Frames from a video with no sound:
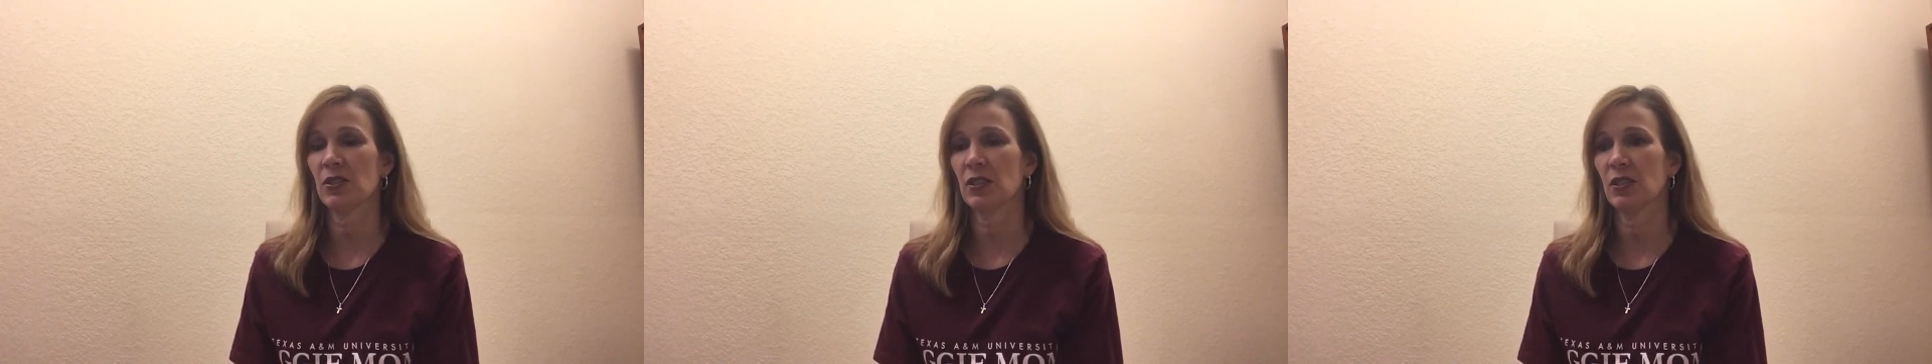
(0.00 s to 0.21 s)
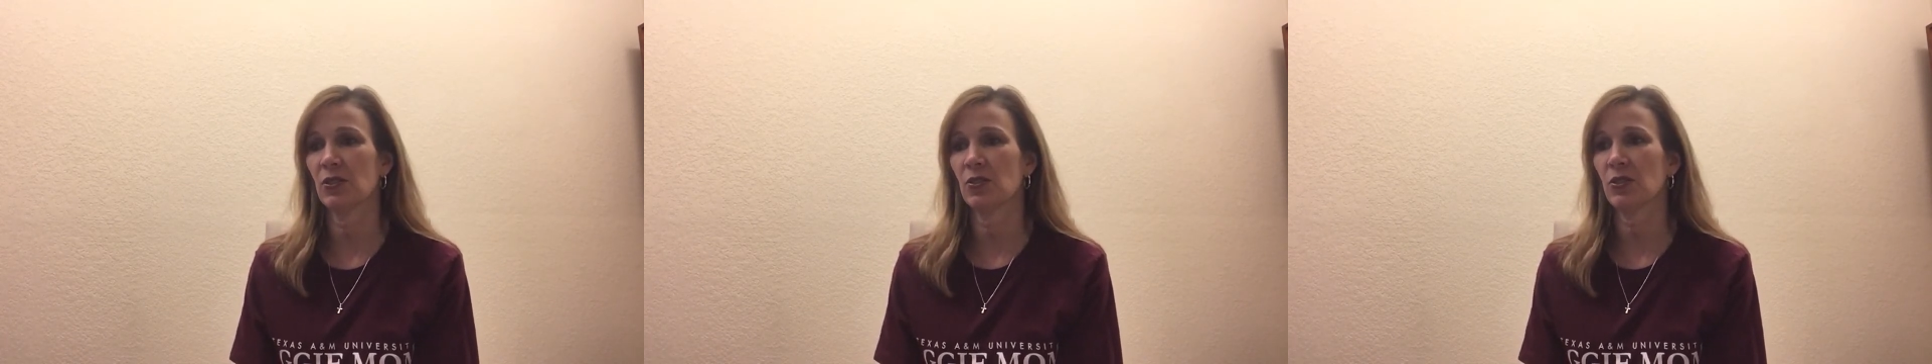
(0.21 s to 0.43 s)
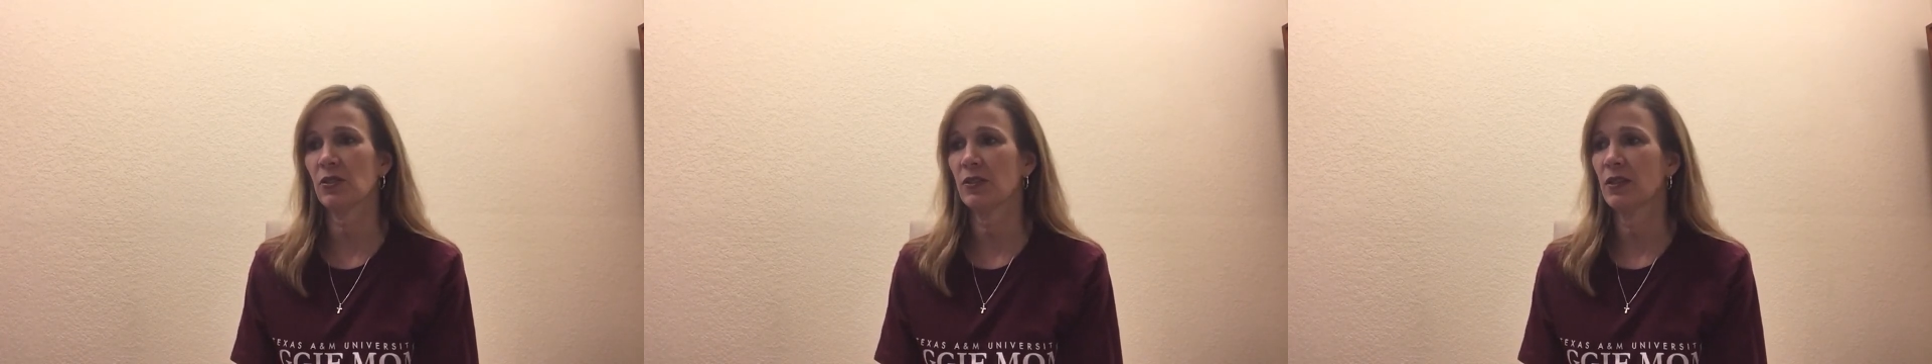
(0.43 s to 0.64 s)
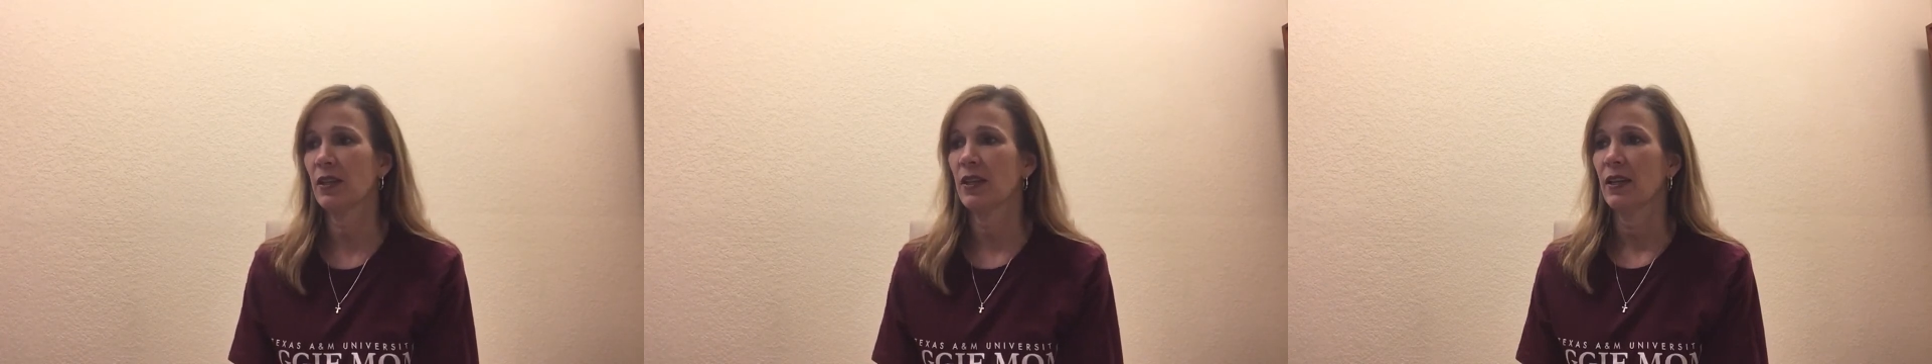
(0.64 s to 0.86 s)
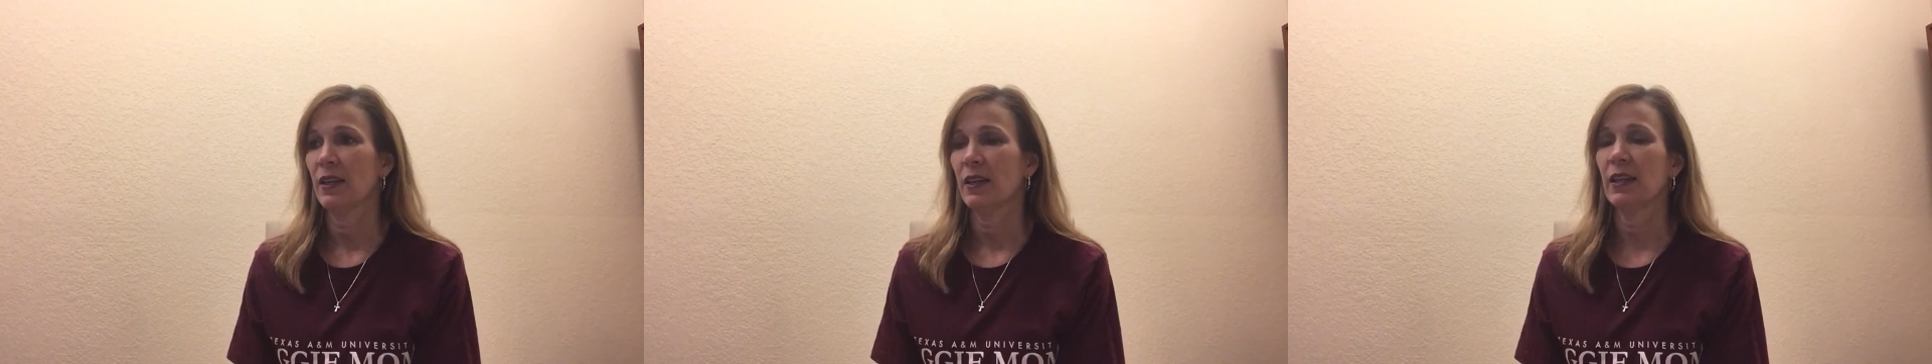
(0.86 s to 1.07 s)
teacher
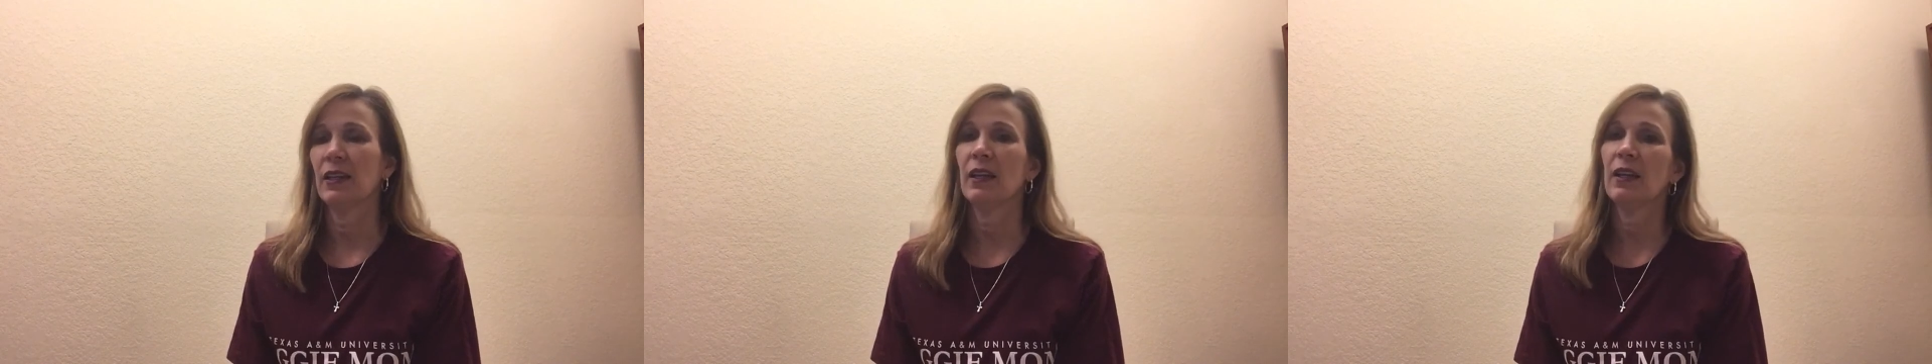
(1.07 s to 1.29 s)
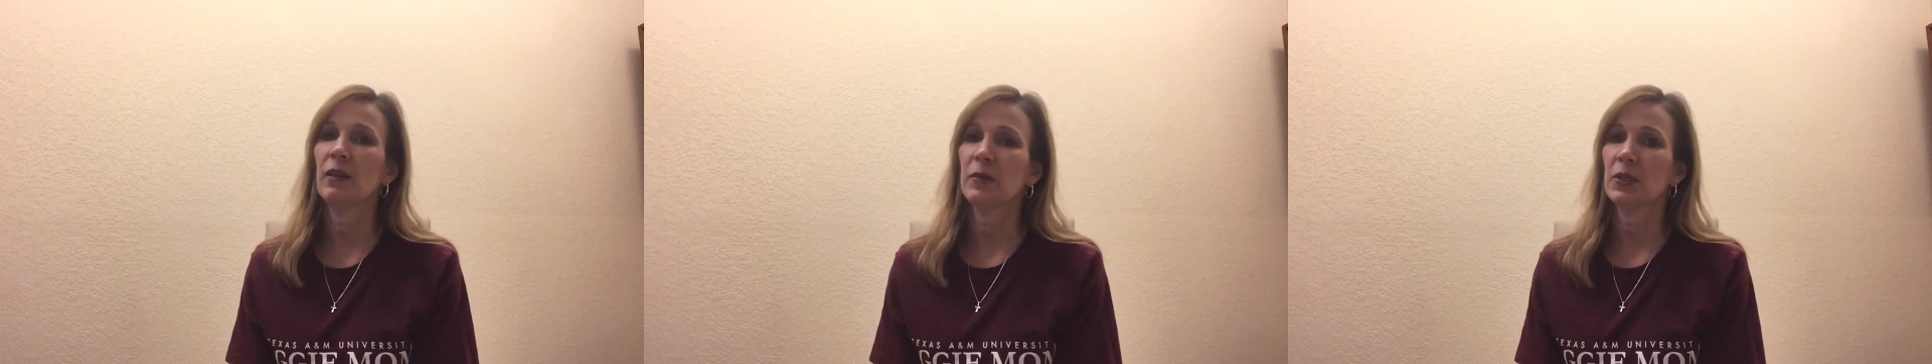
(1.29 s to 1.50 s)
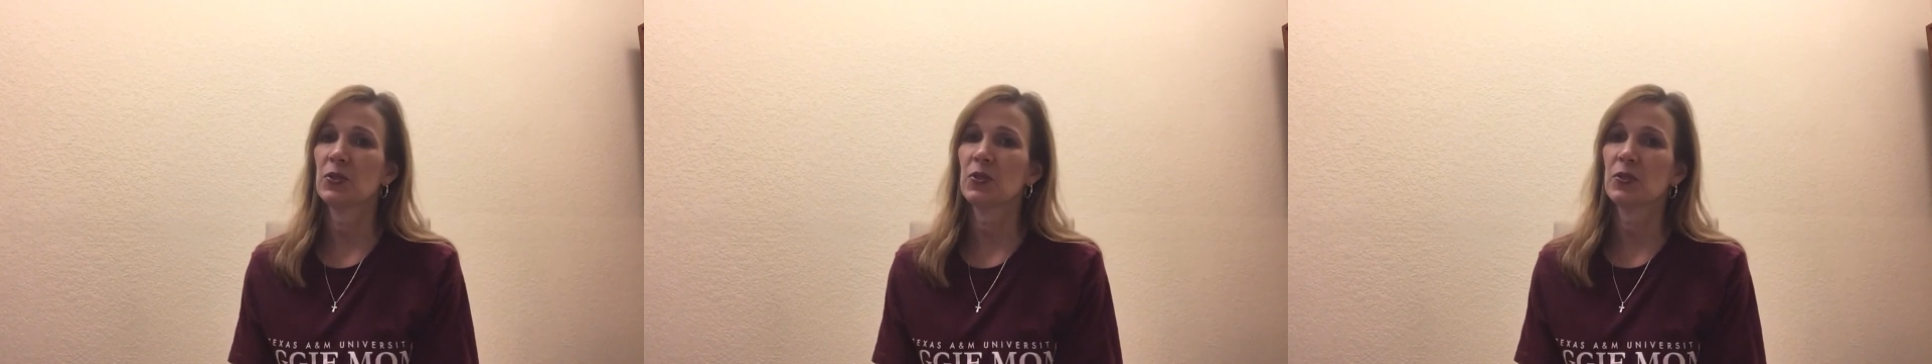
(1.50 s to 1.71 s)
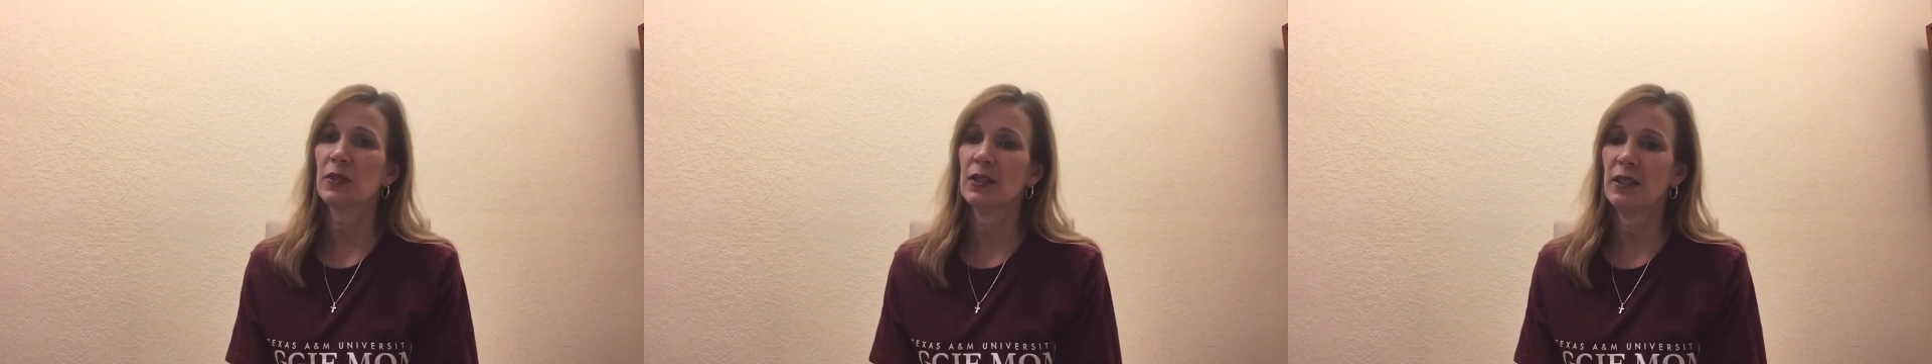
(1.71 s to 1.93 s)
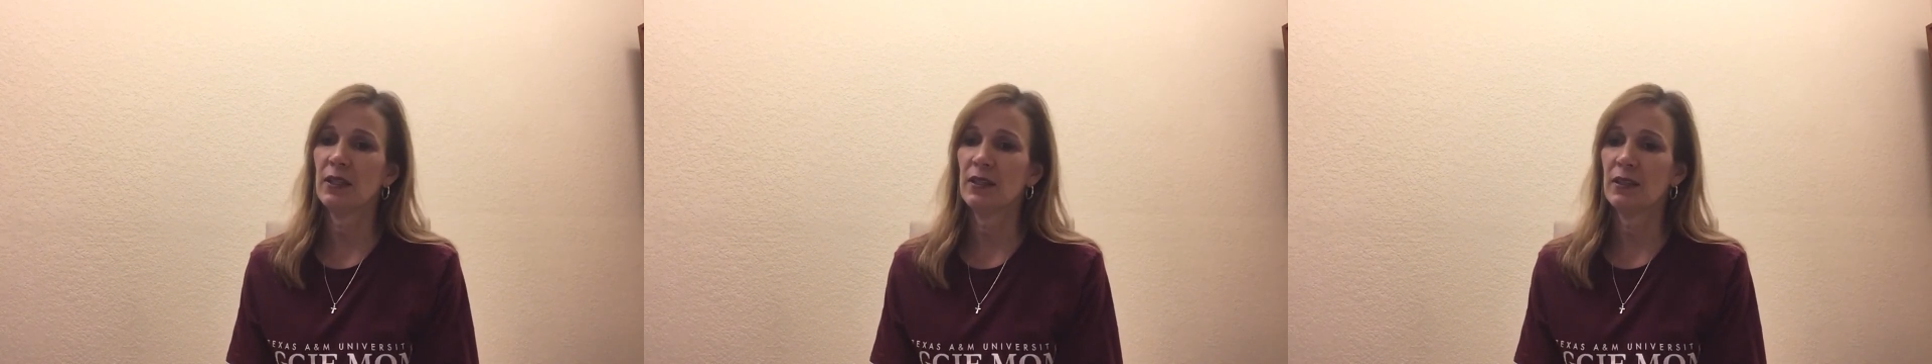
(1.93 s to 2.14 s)
in
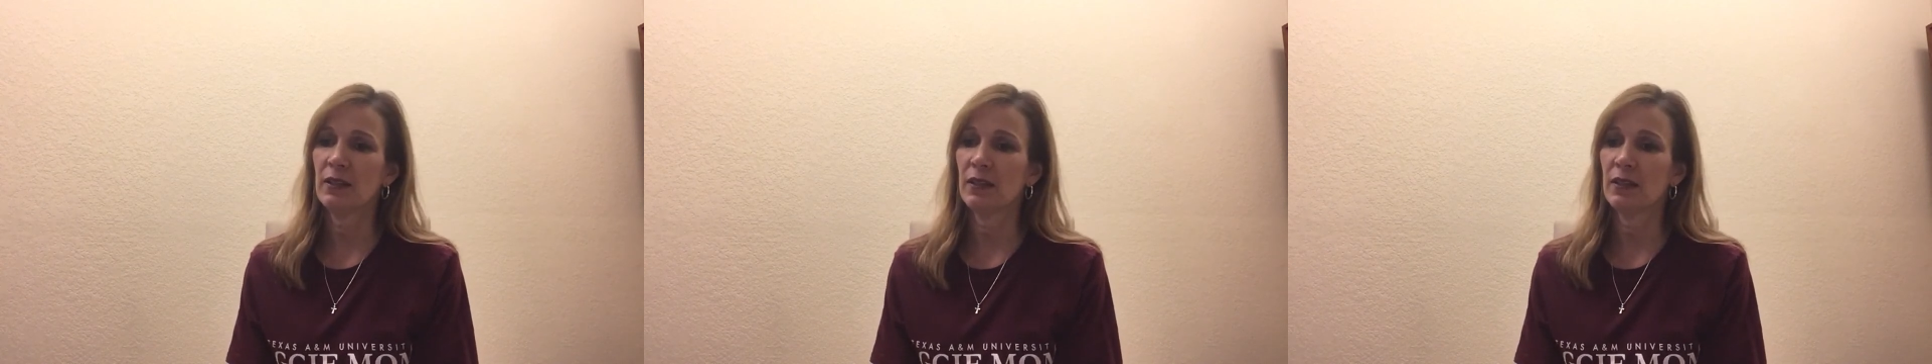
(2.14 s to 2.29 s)
elementary,